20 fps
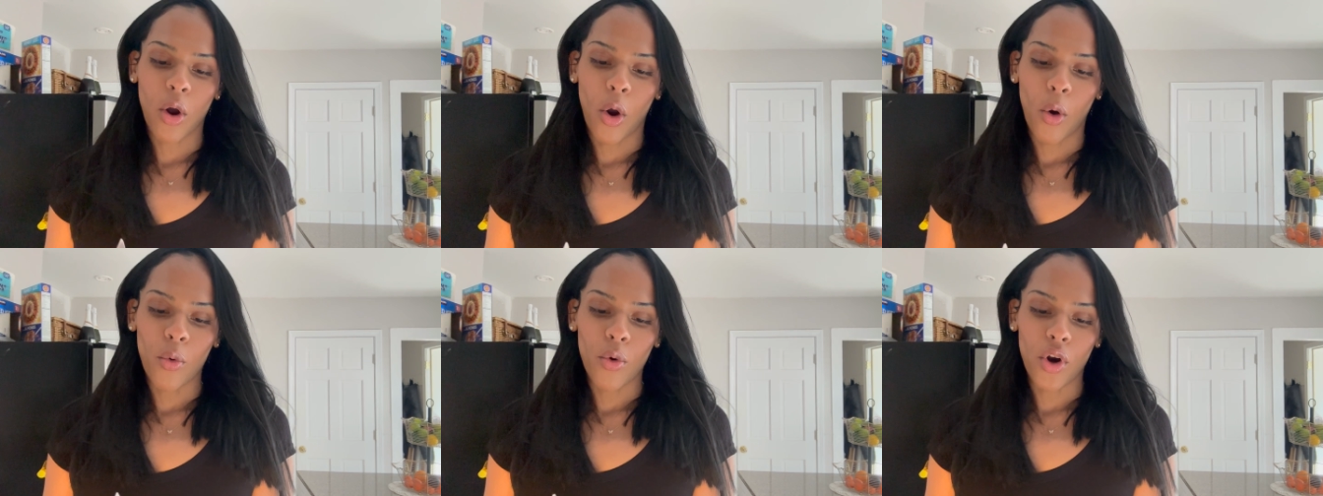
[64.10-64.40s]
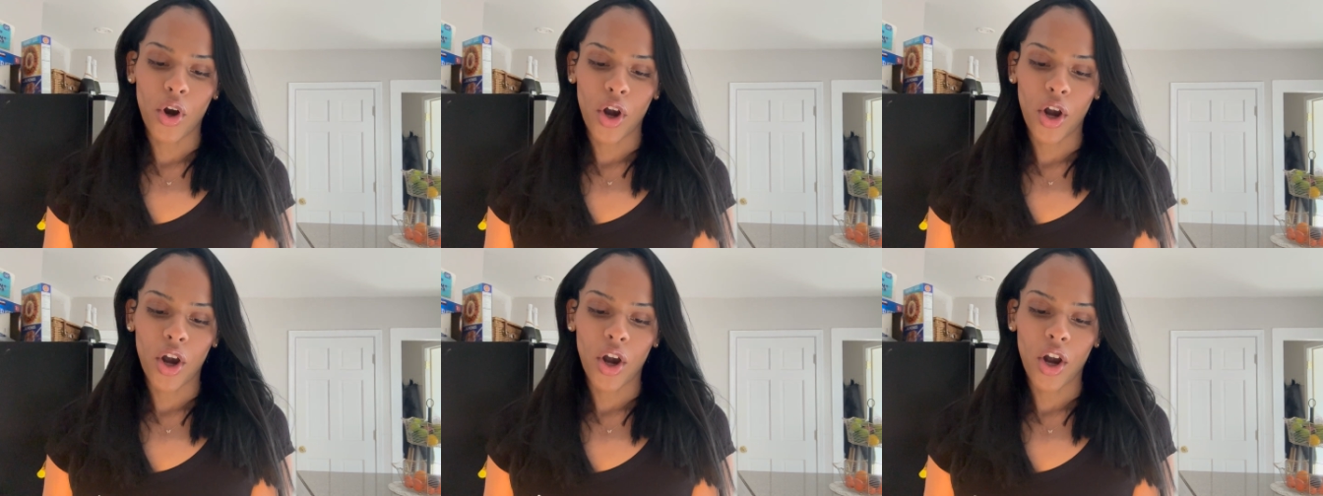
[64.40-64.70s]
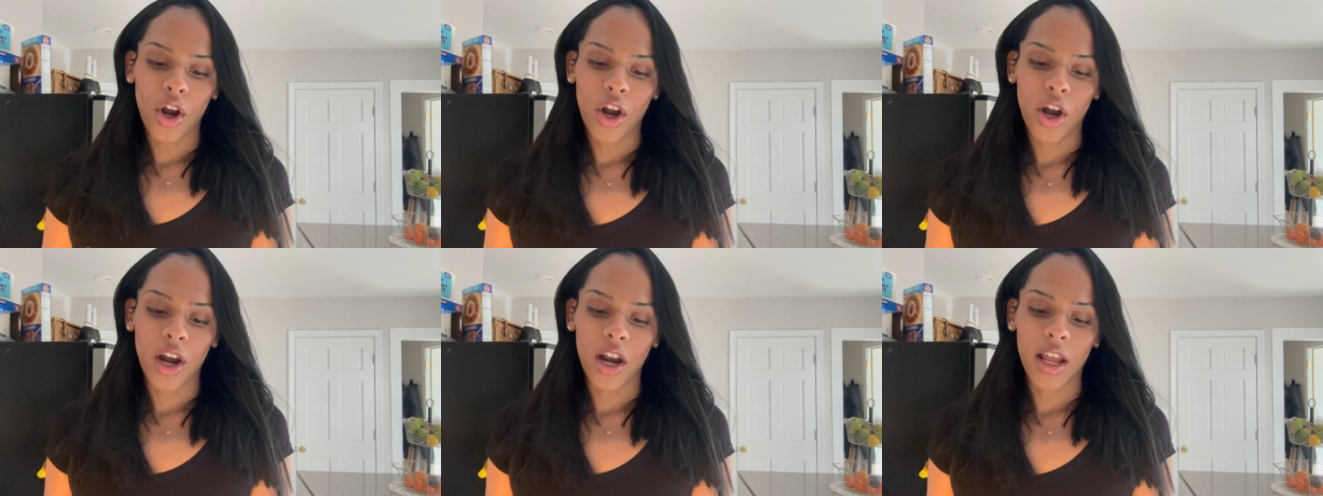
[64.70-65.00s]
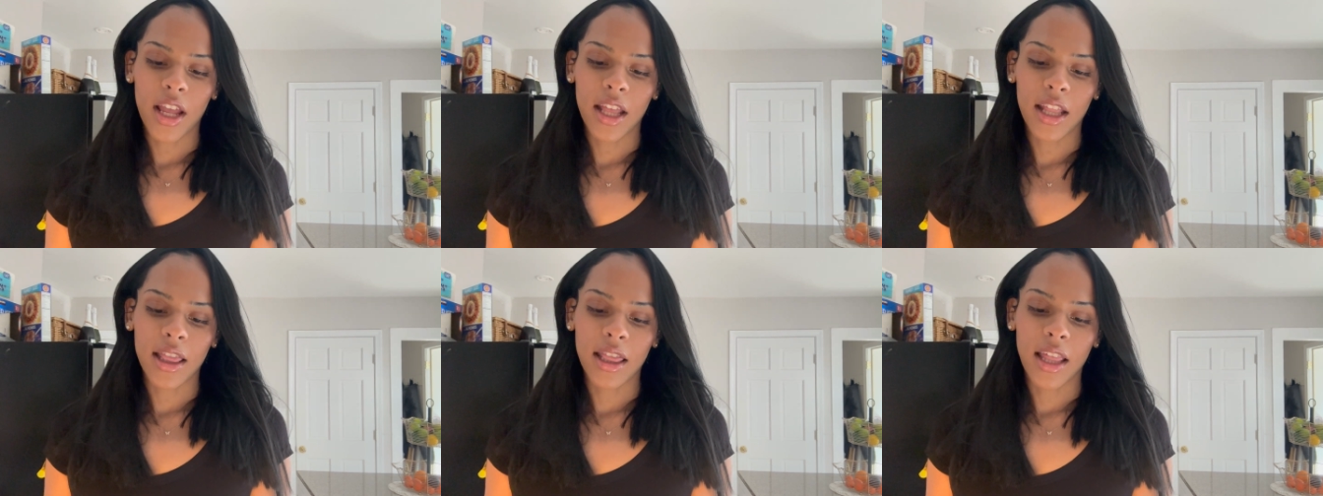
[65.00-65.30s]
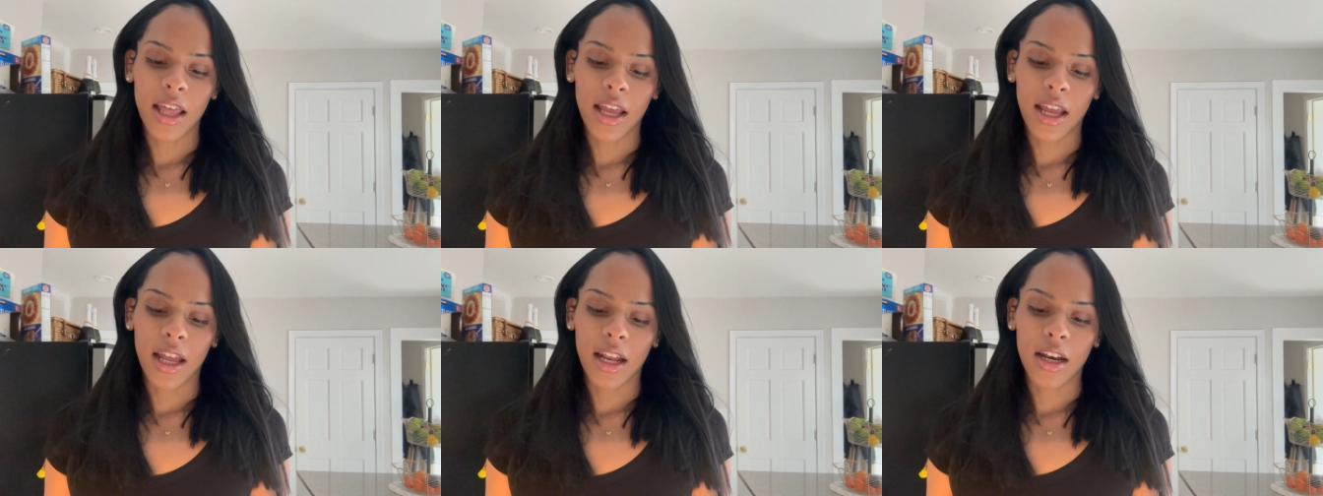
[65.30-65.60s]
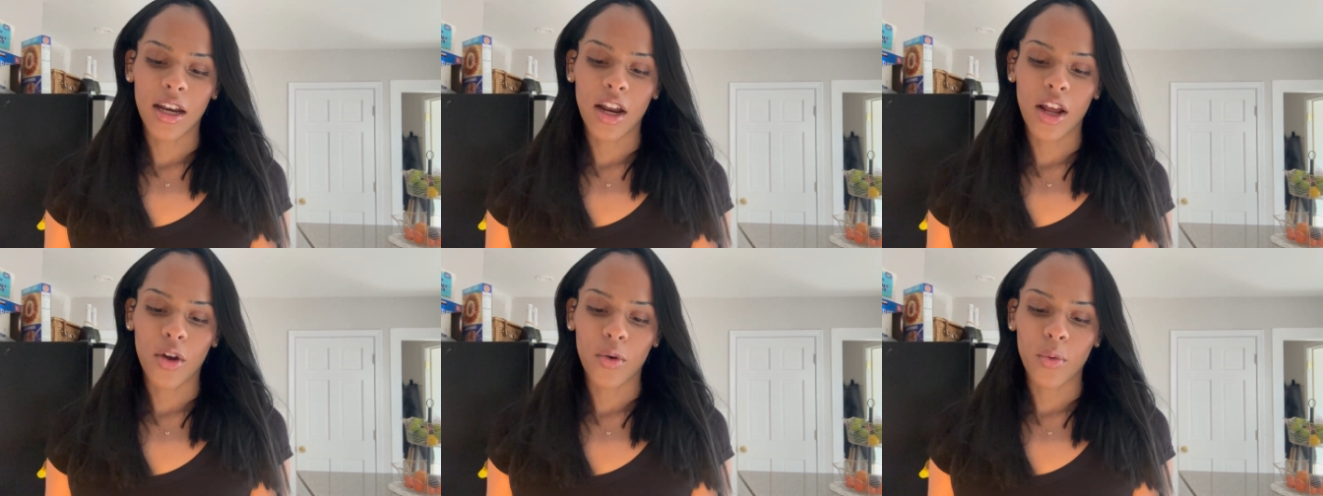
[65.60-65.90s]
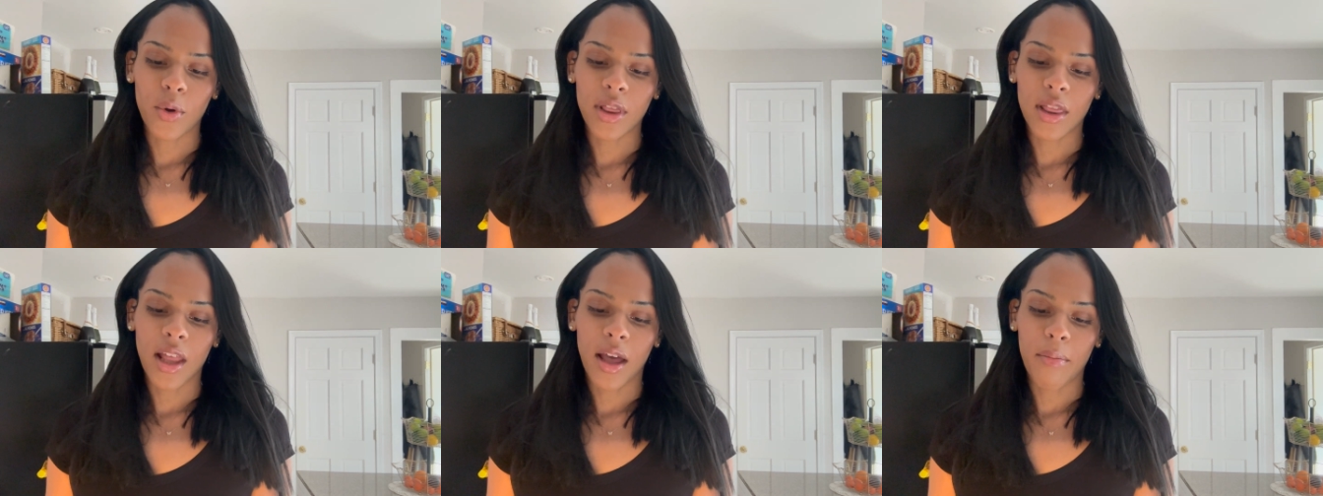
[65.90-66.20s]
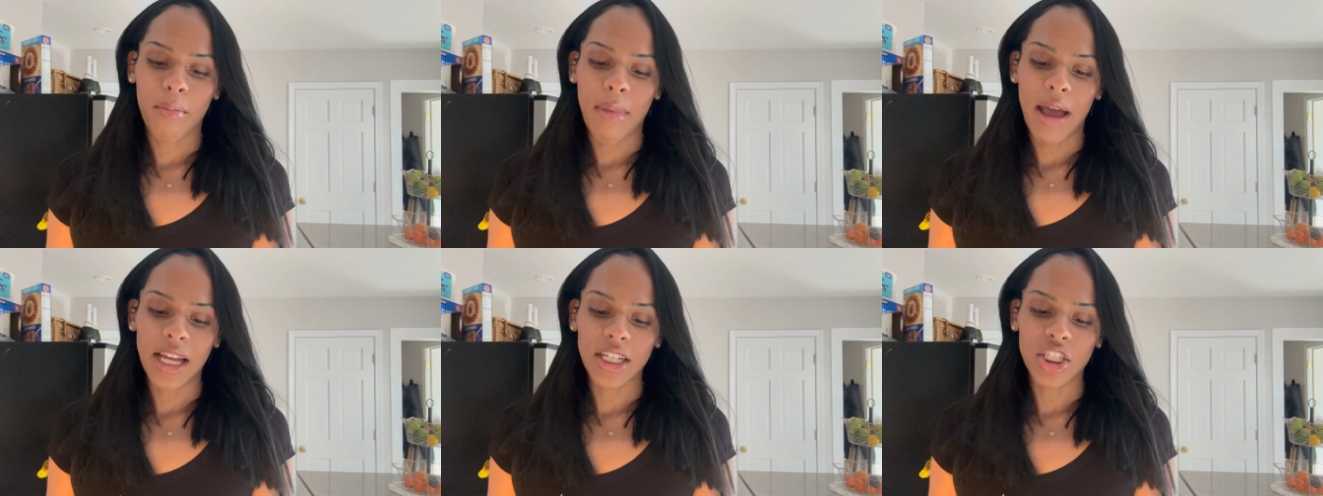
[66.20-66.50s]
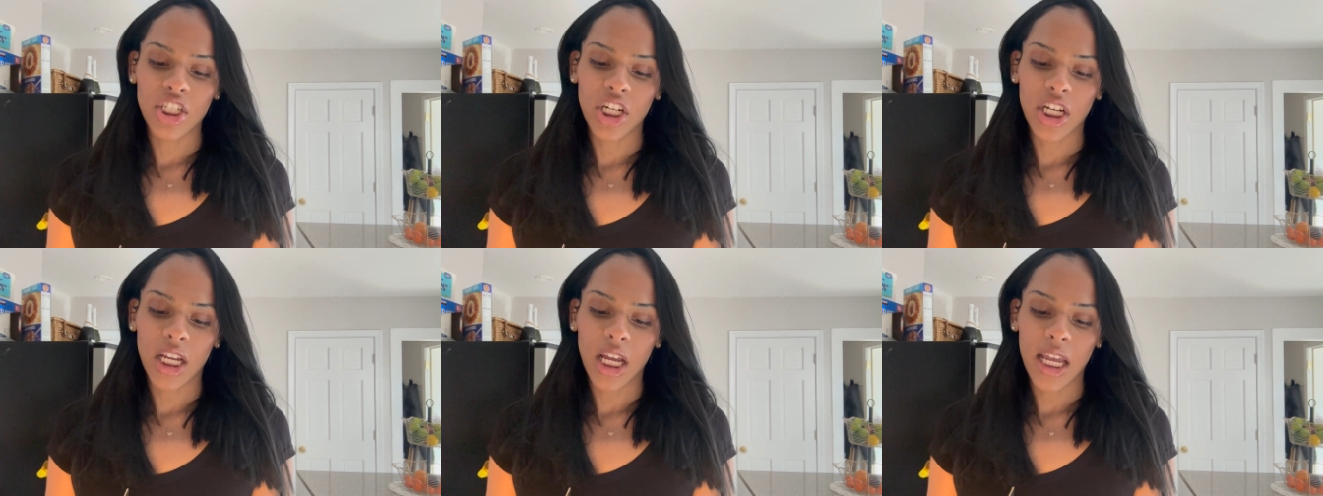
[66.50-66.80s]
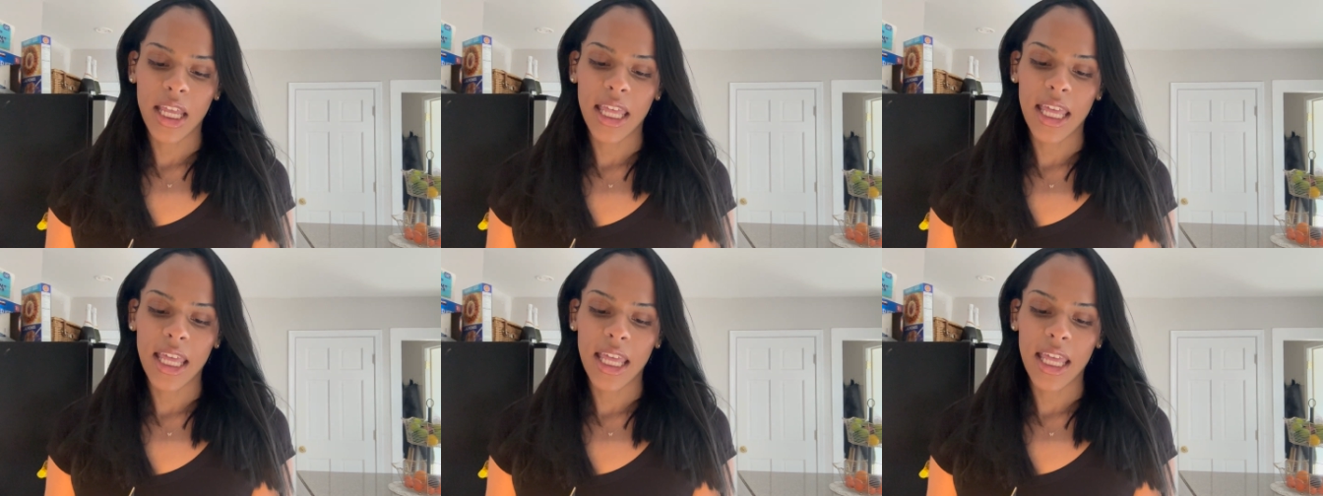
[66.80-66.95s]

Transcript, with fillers: ogre, and then with a magic